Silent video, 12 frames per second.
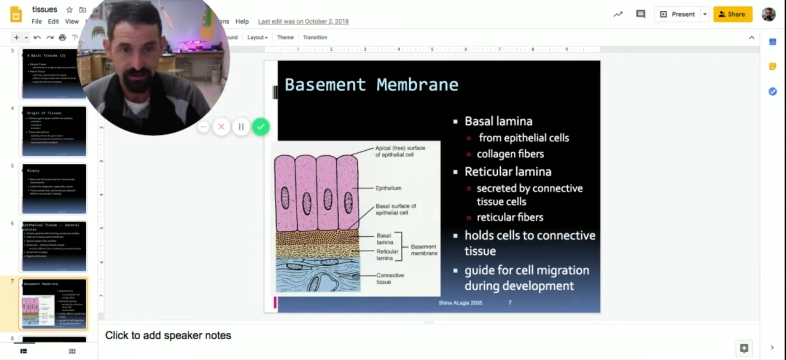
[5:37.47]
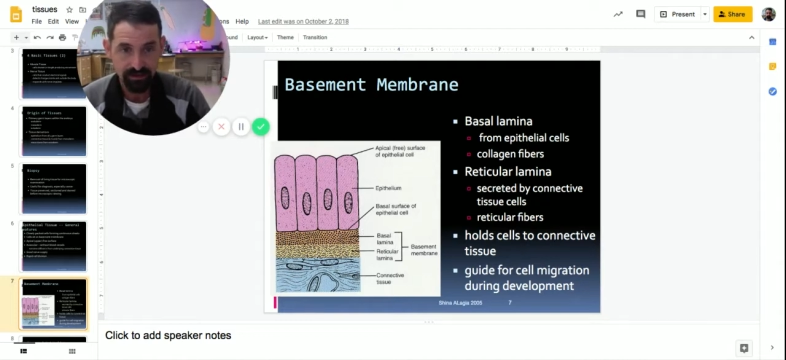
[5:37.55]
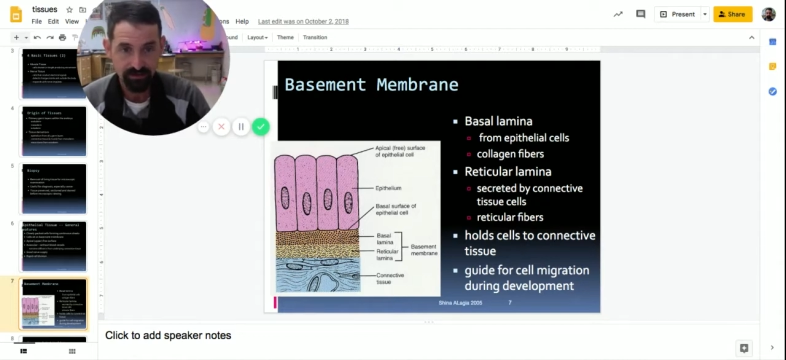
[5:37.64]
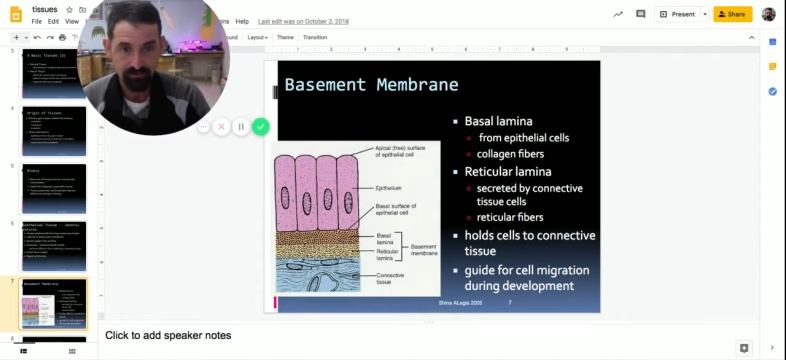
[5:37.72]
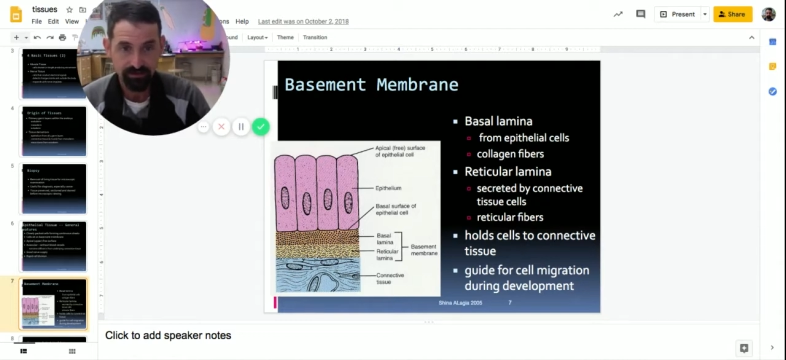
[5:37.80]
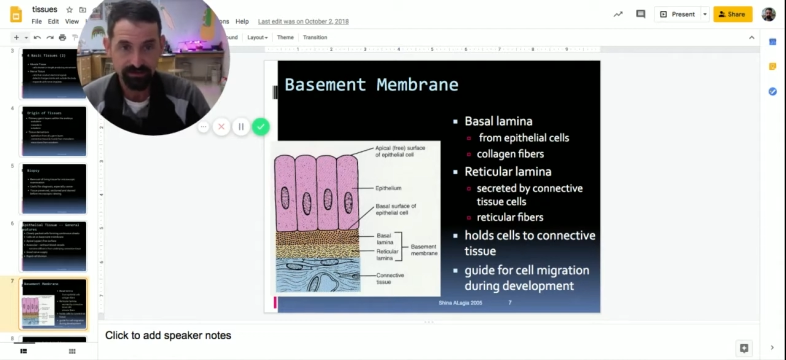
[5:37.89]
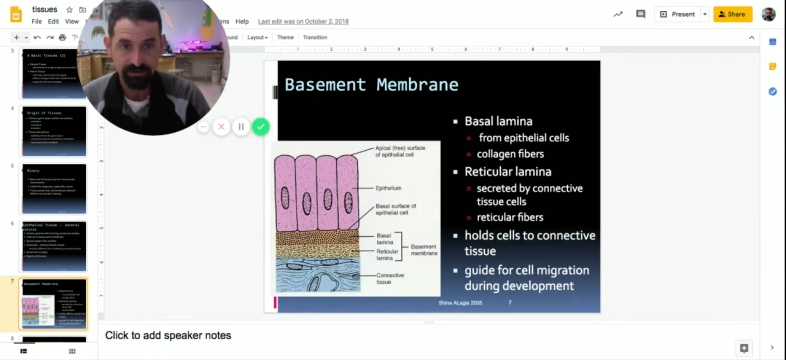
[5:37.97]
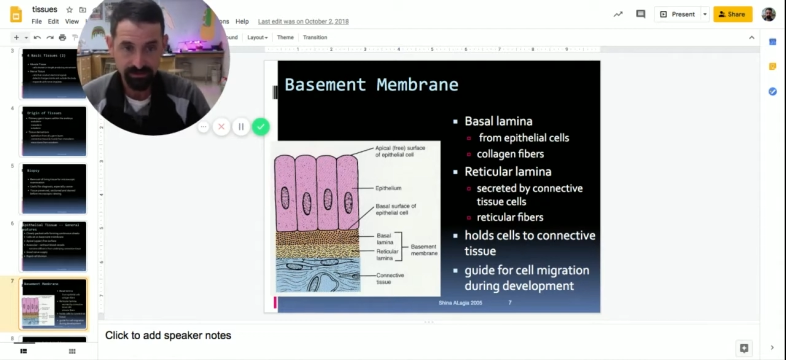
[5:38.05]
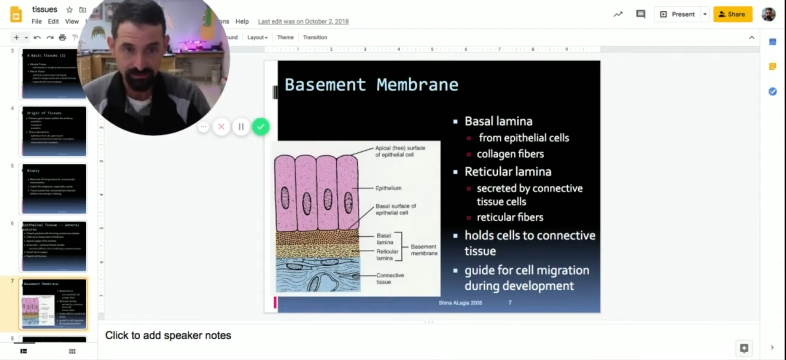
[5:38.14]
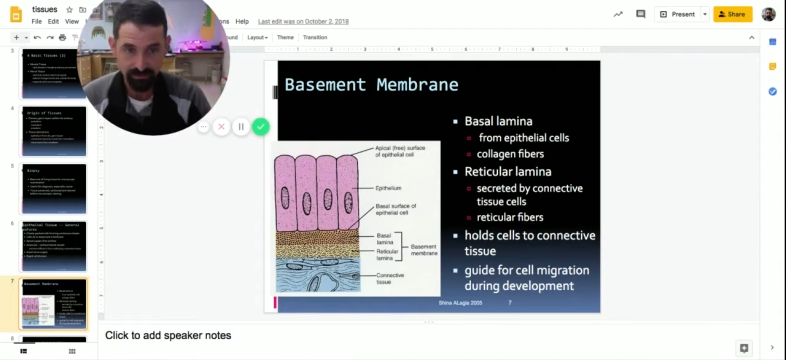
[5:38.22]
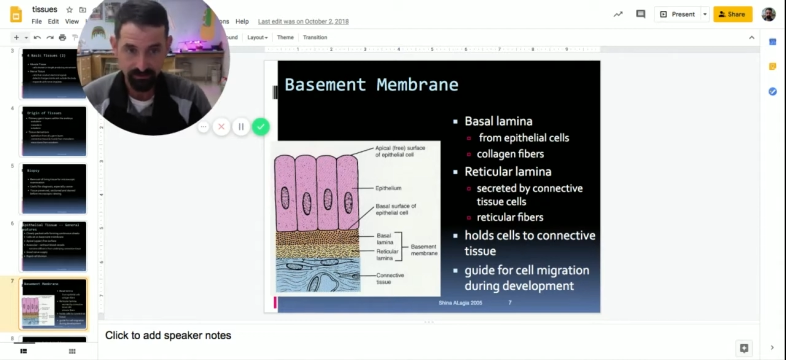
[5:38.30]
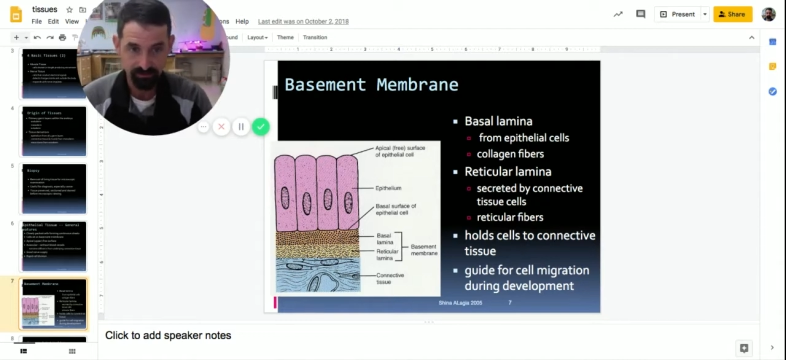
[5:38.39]
and your
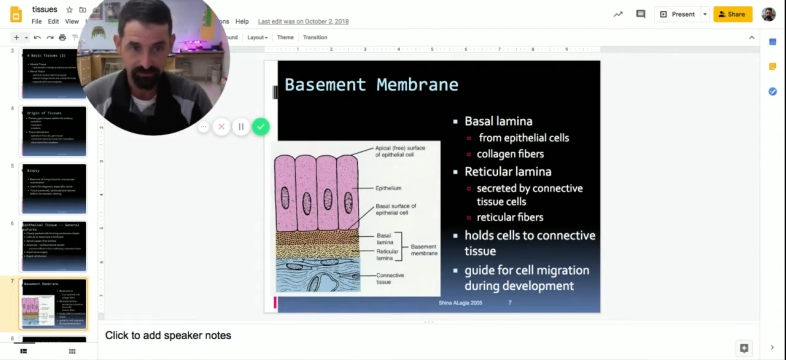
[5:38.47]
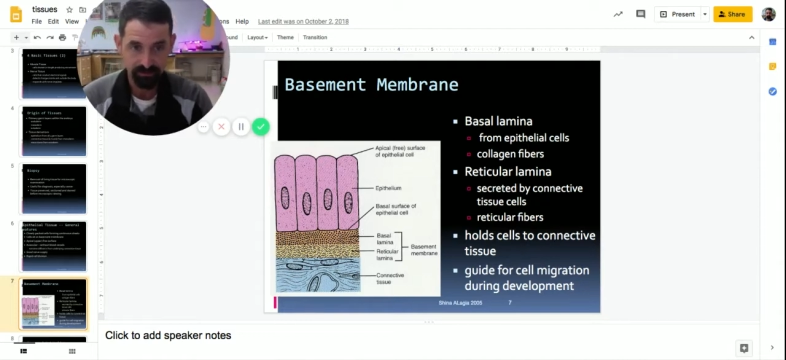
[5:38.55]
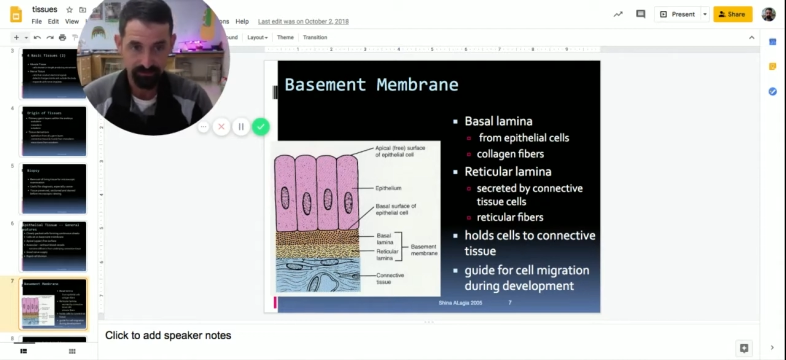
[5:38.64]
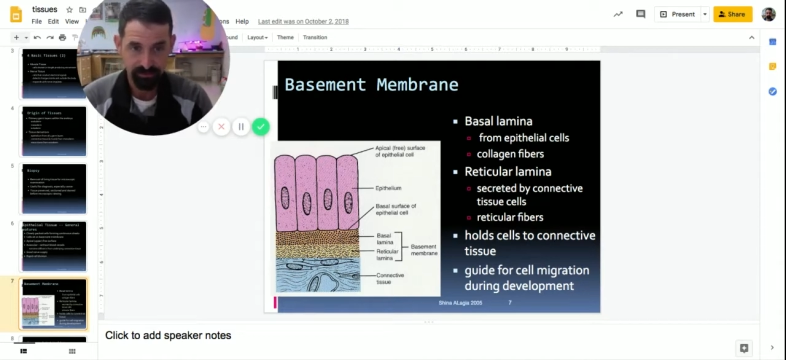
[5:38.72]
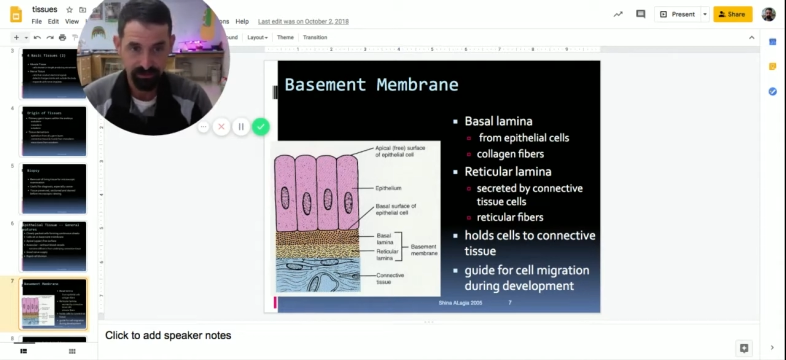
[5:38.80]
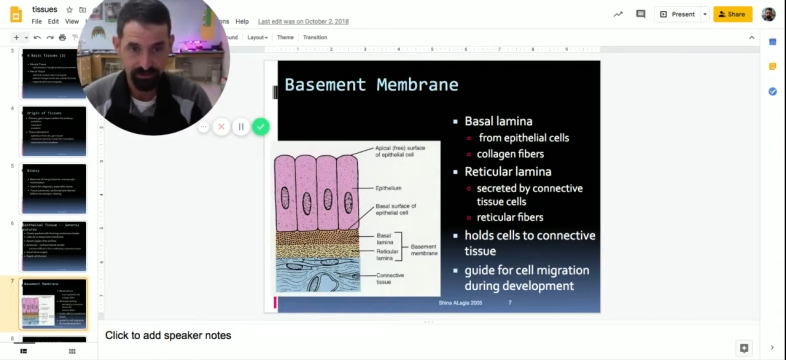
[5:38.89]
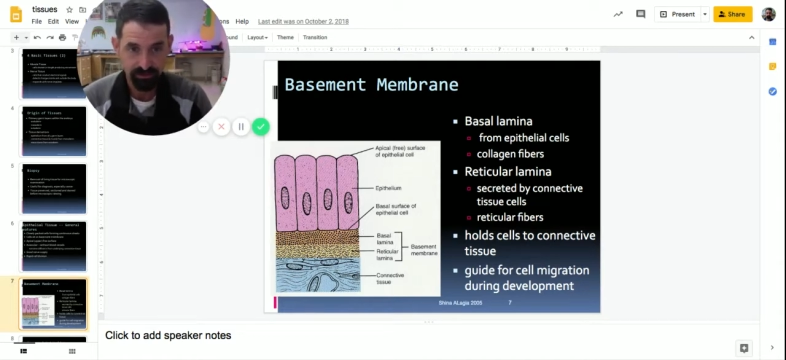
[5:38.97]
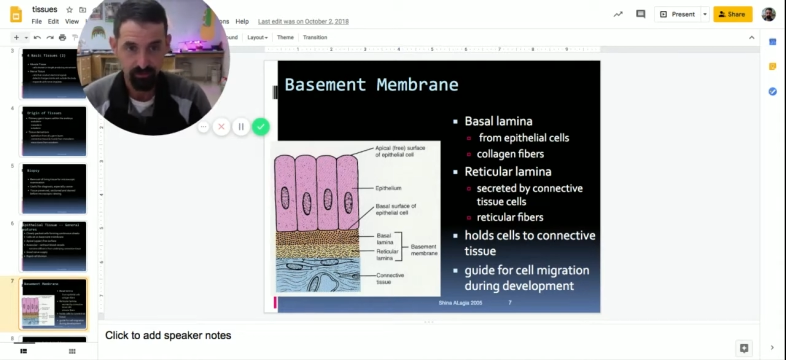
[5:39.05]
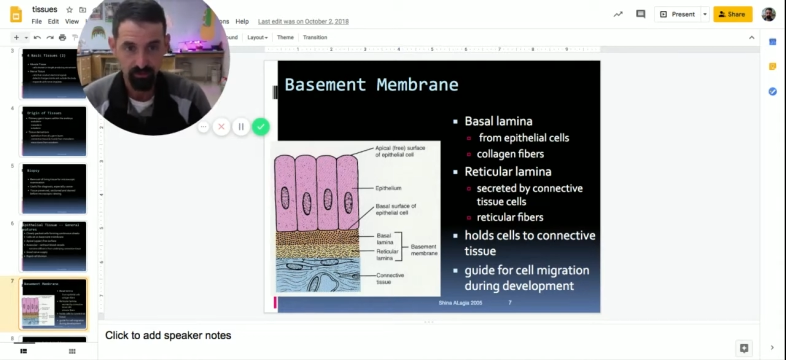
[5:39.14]
reticular laminated,